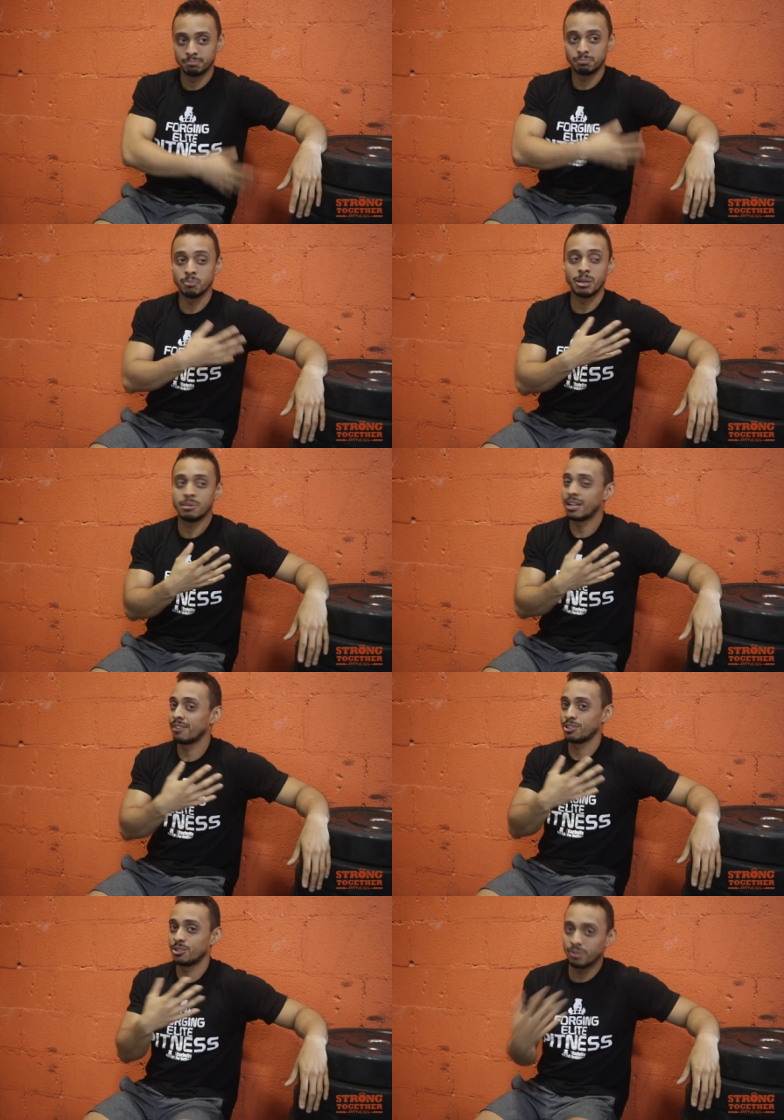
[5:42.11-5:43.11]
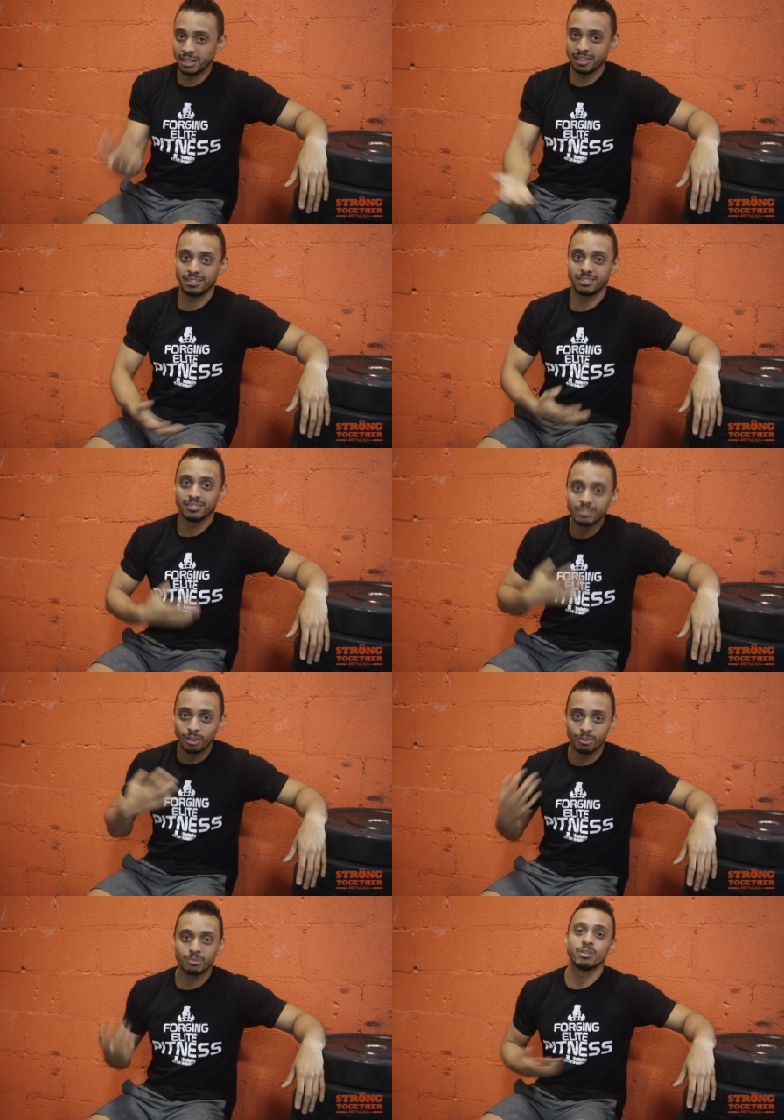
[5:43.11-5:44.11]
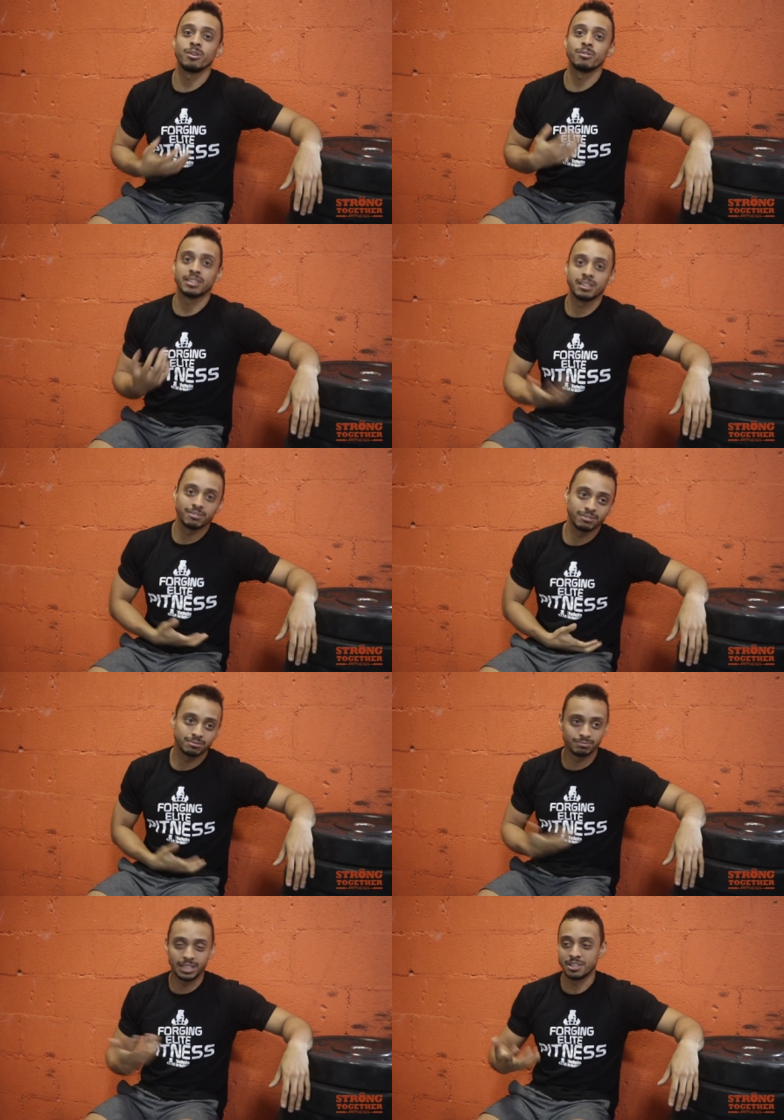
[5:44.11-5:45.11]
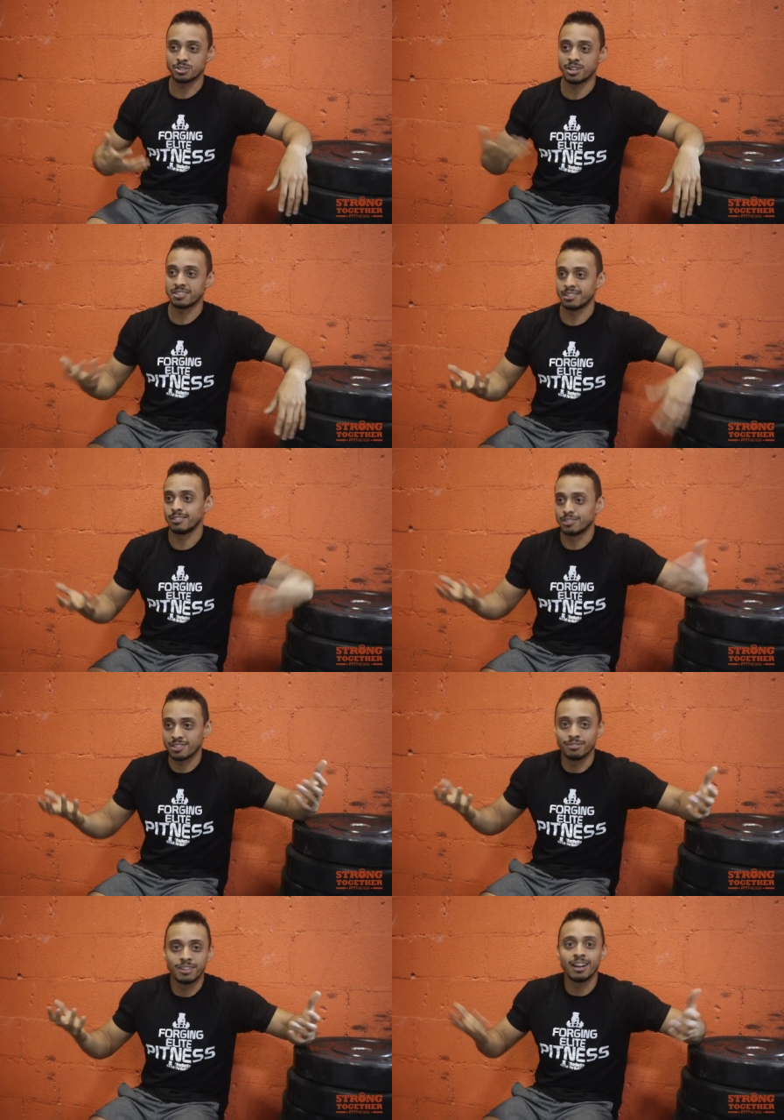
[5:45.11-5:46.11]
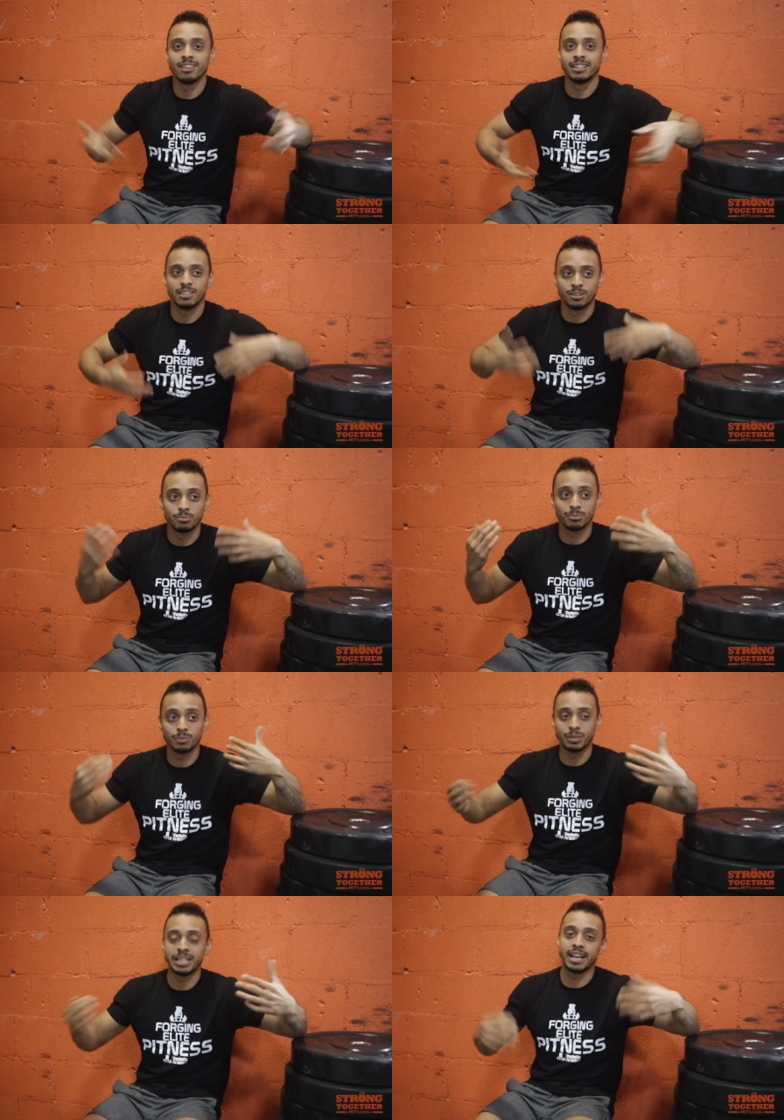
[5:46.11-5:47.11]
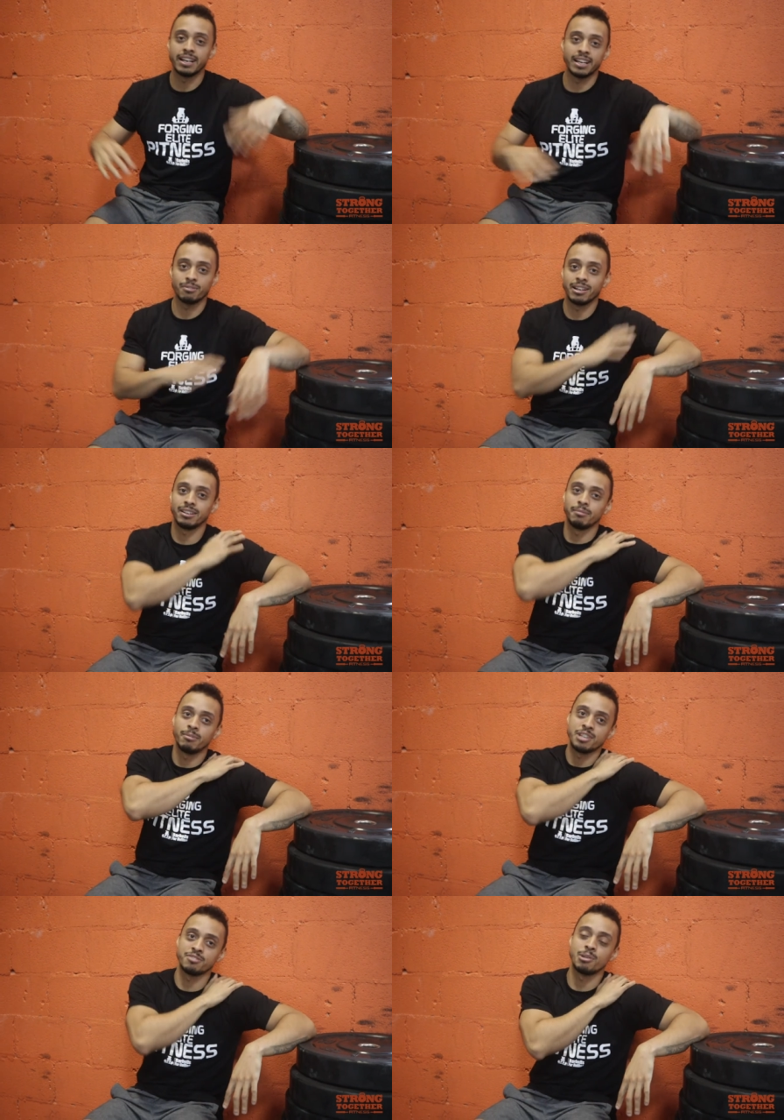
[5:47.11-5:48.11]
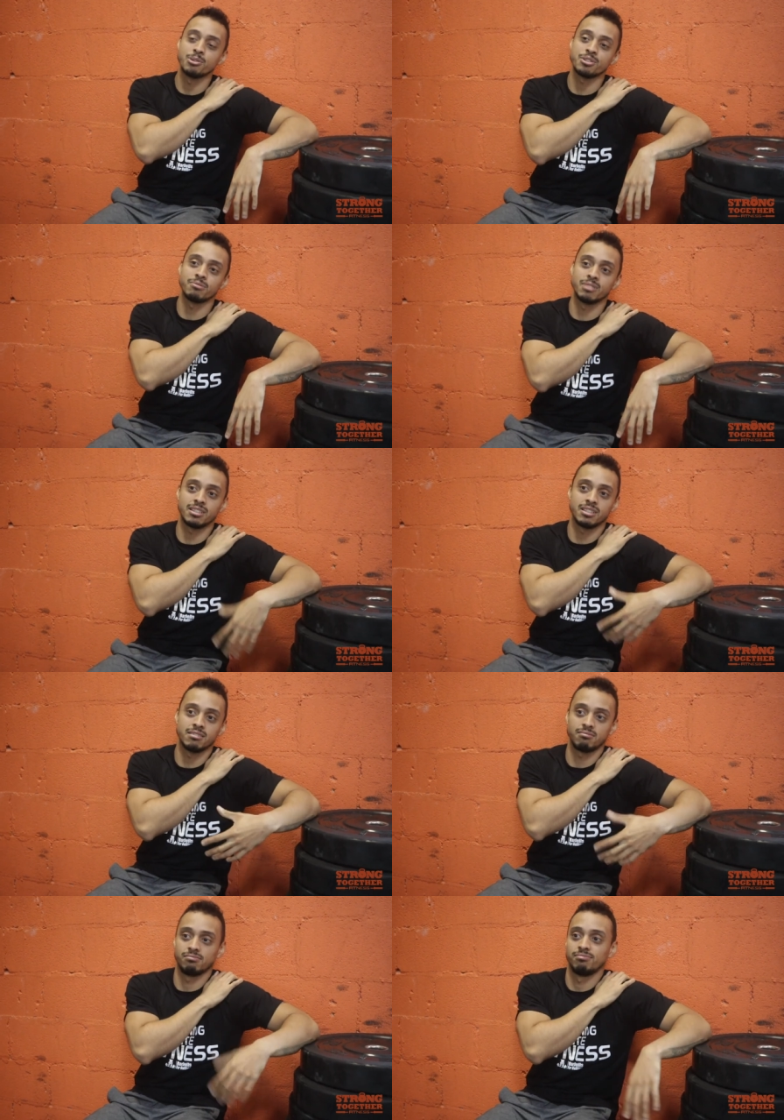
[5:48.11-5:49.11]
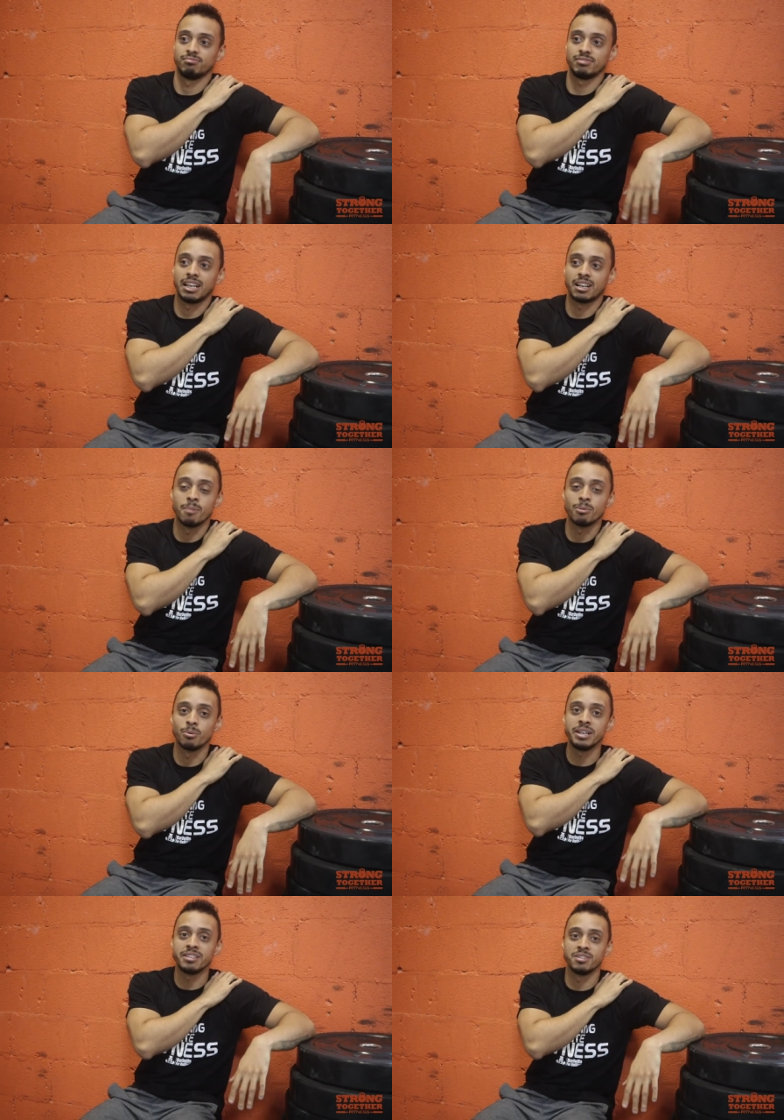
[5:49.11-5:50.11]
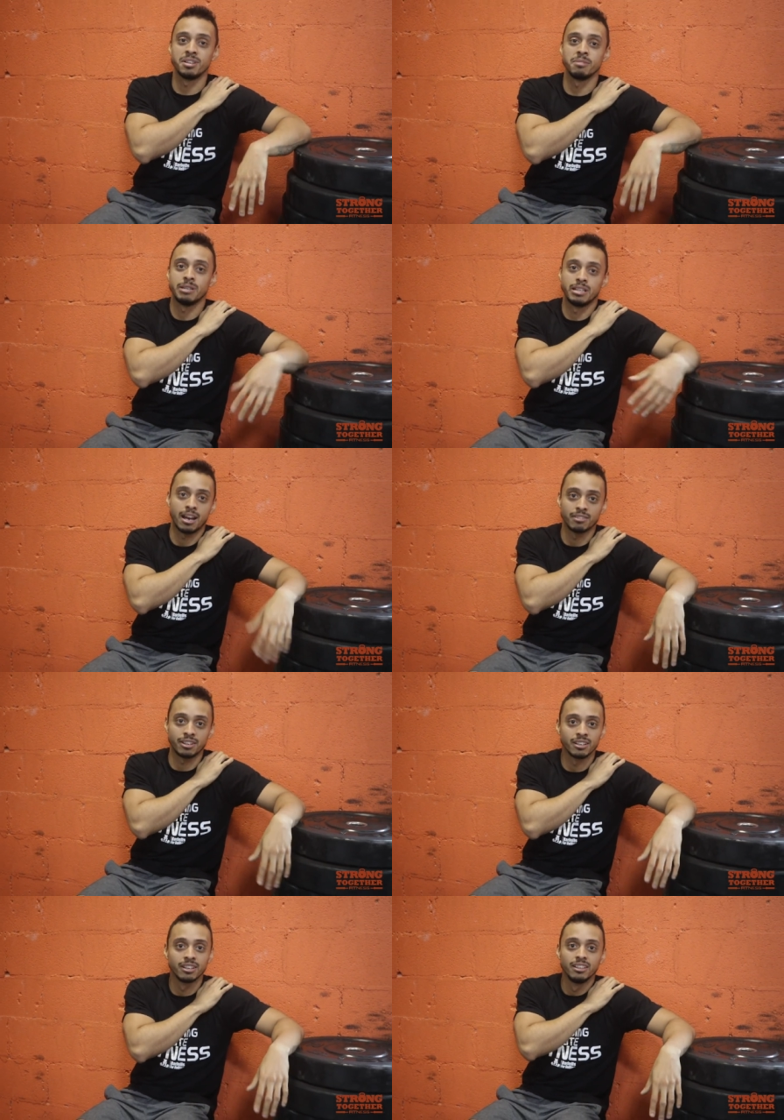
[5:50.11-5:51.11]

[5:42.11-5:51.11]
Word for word: but maybe after doing it over and over them and stretching yourself out and you know regaining that range of motion within a couple weeks, you could be down there